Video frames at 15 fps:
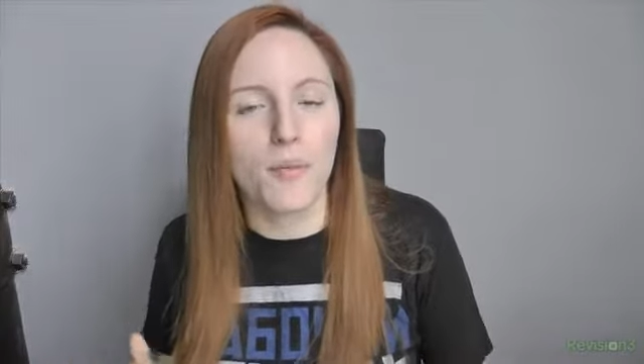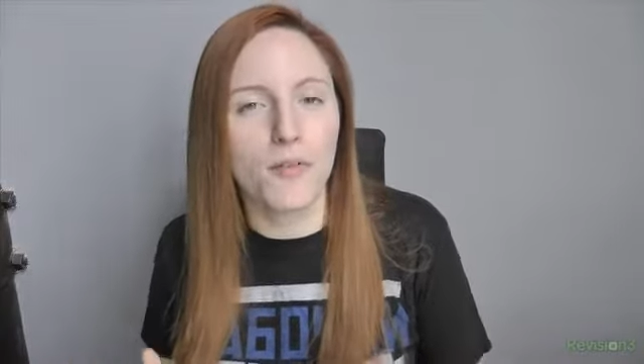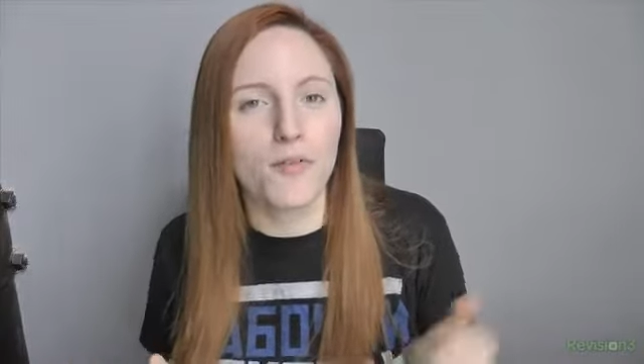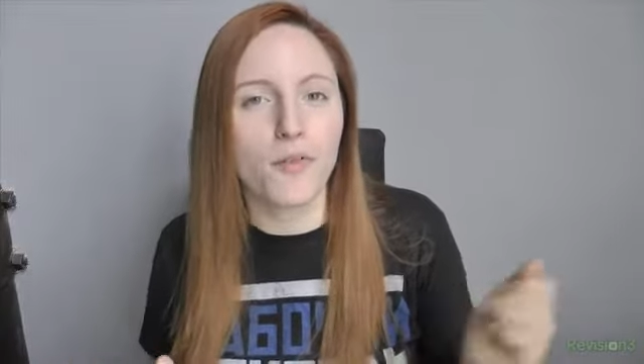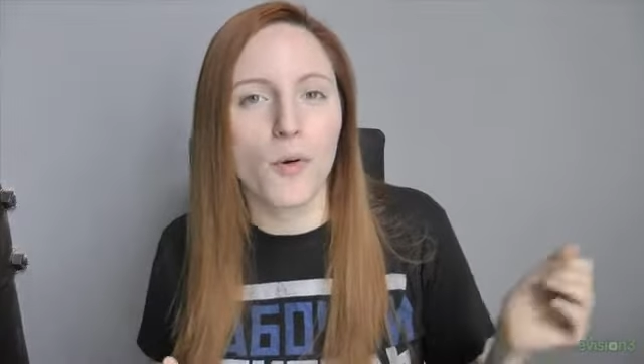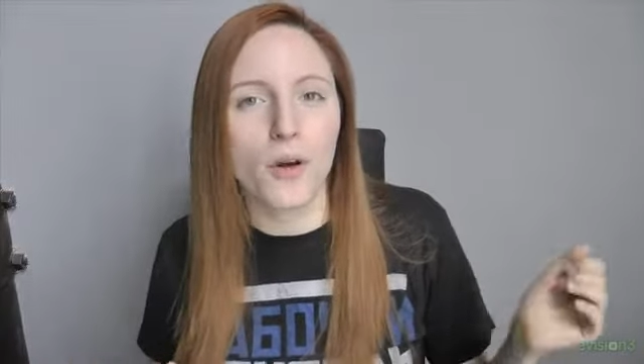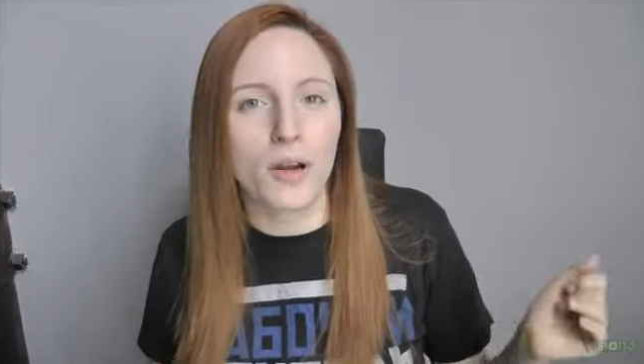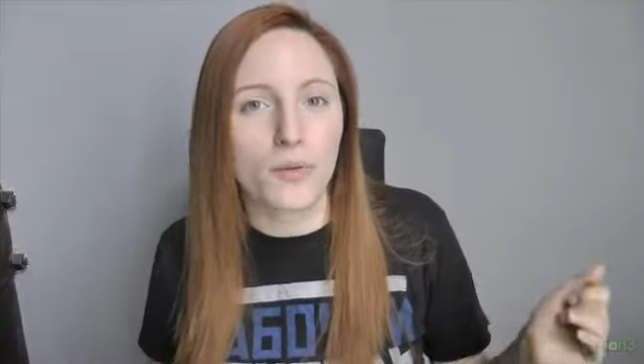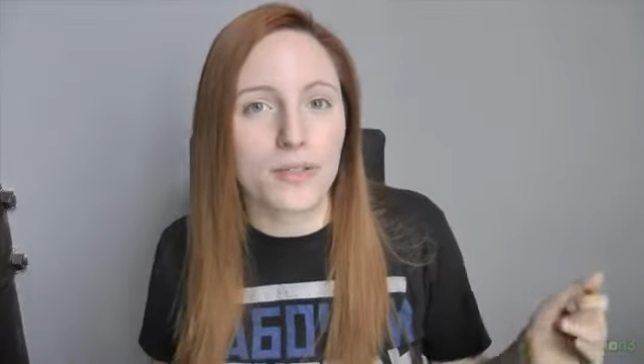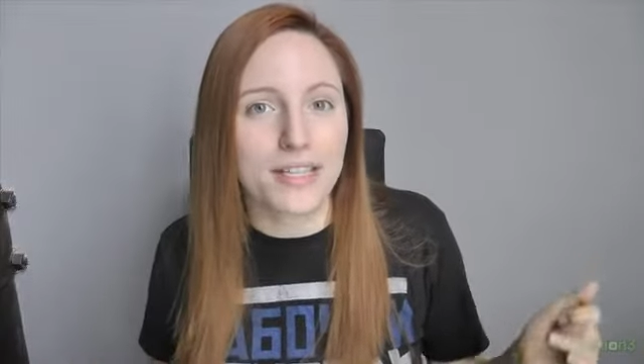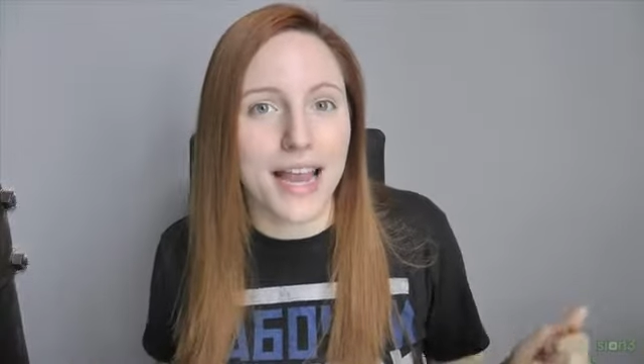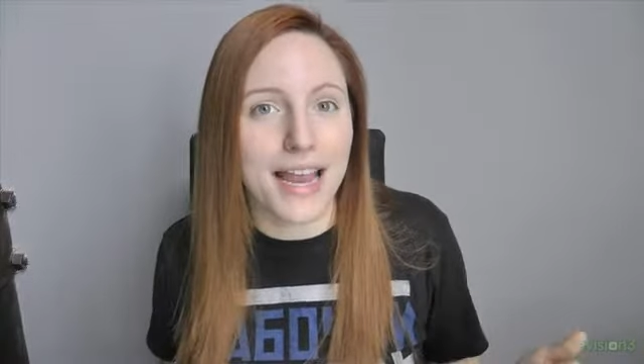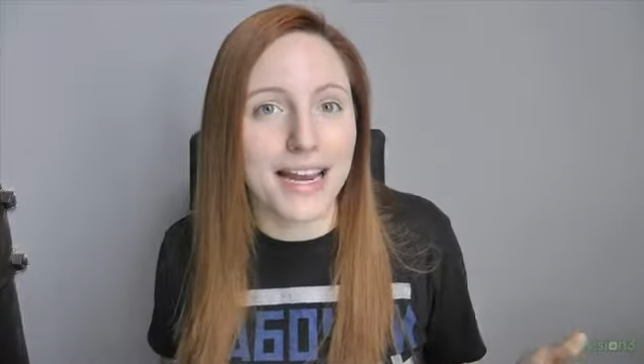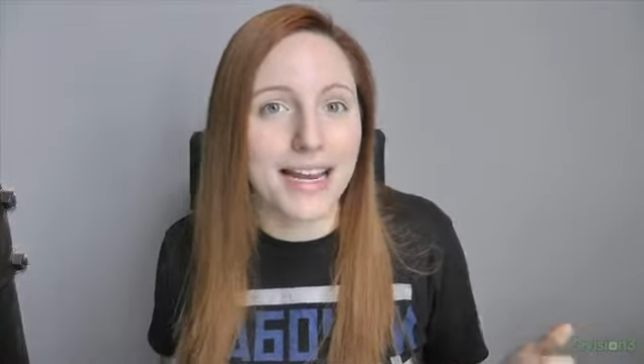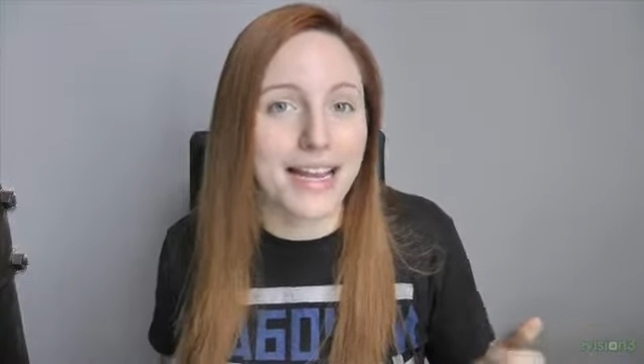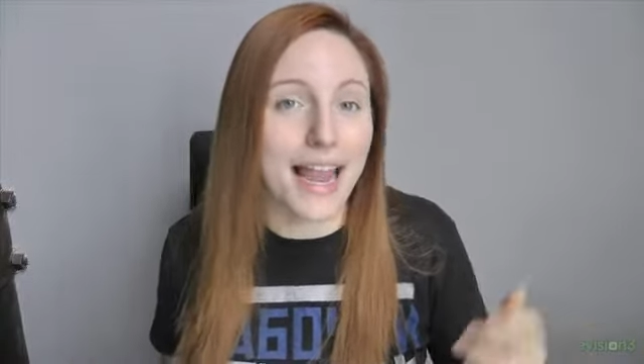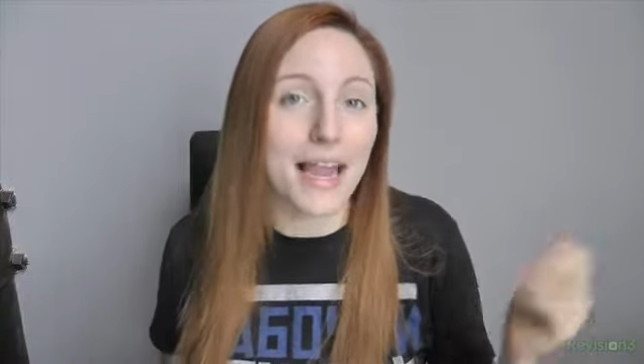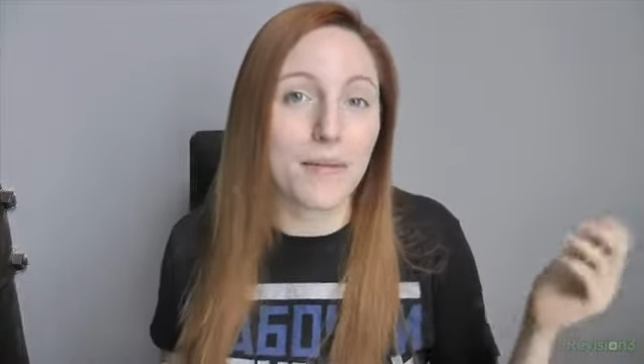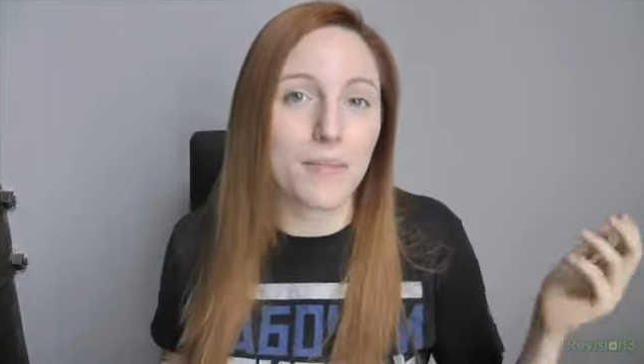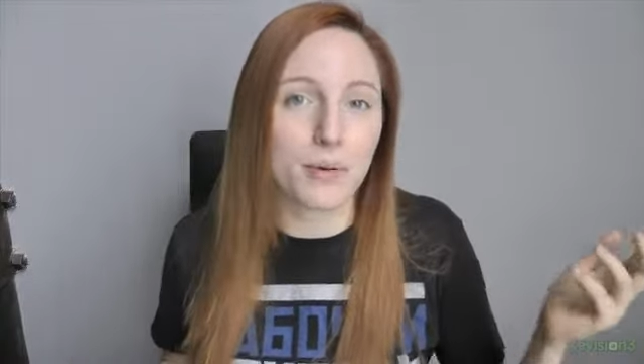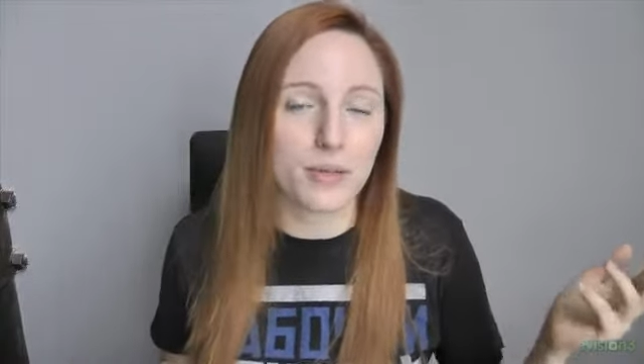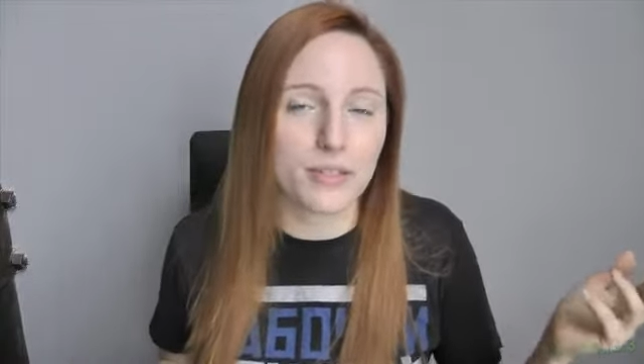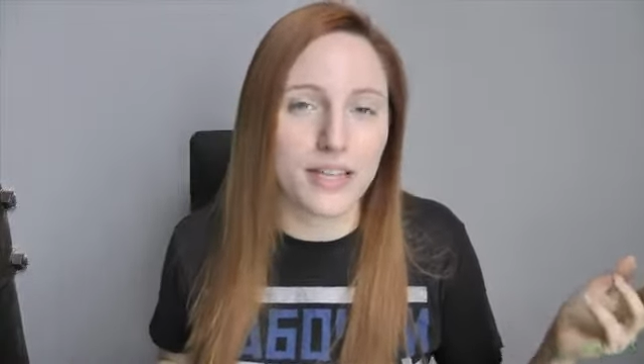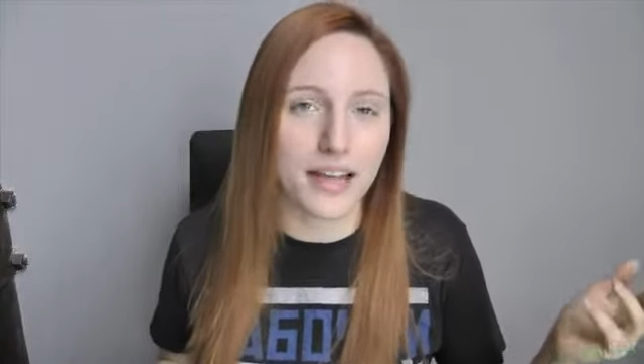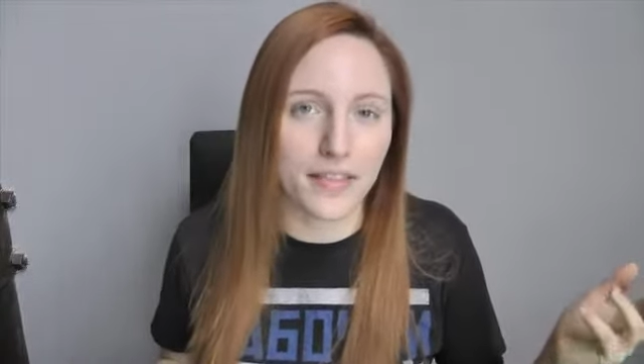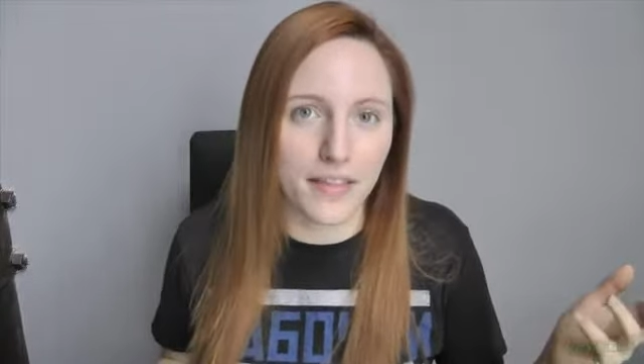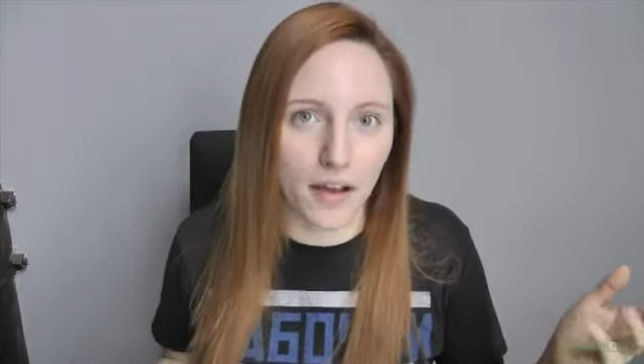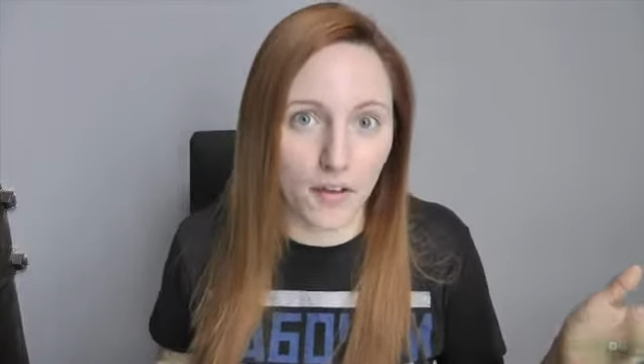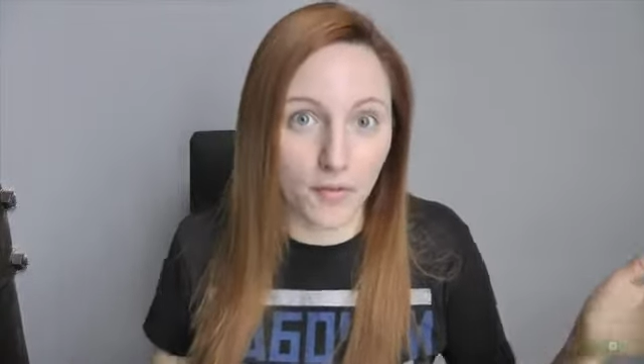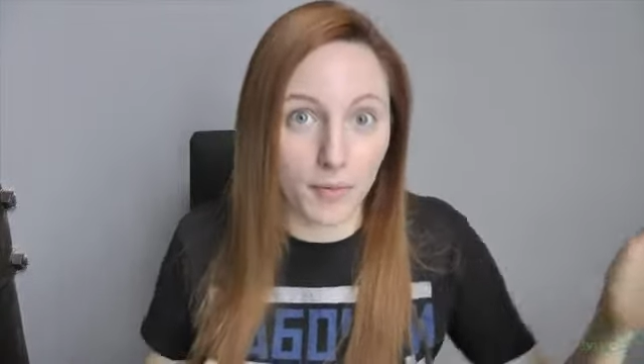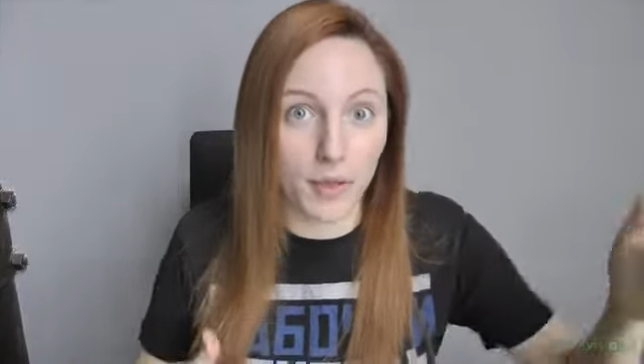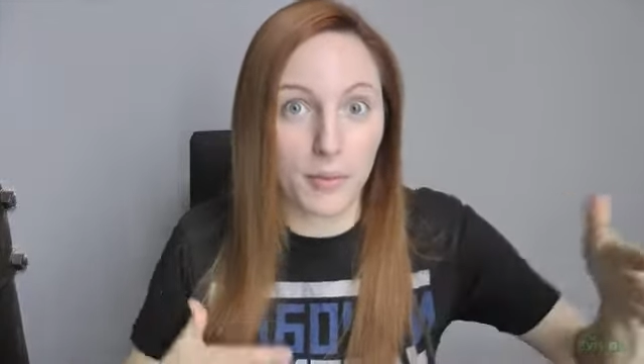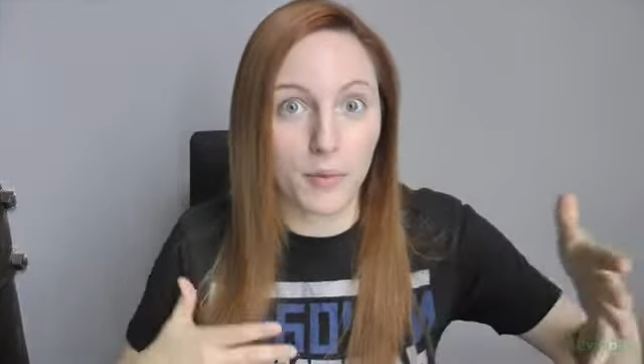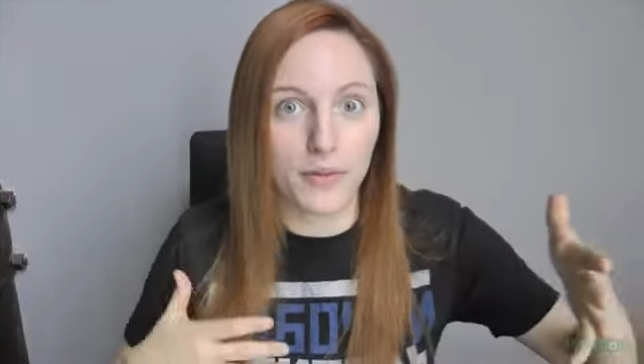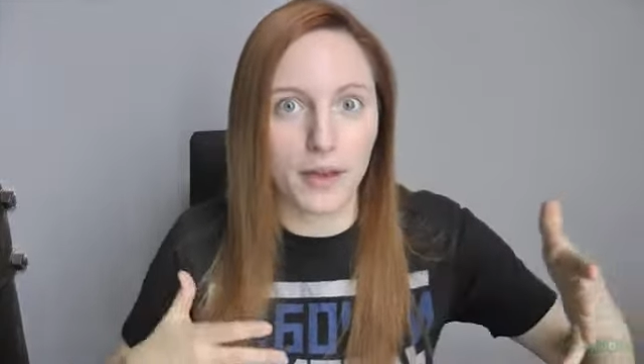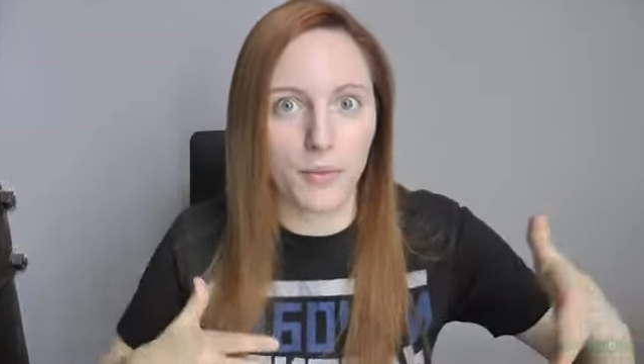Before, it was 88% of people